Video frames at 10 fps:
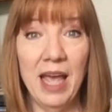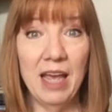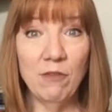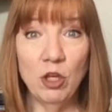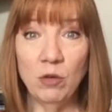
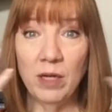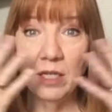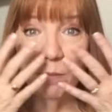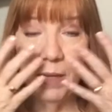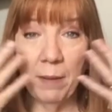If you need
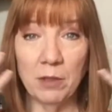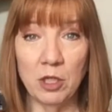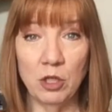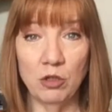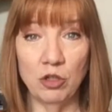to be able
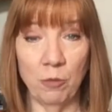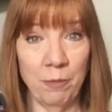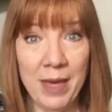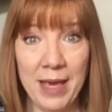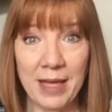to use your
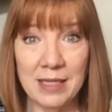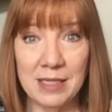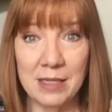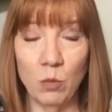mix,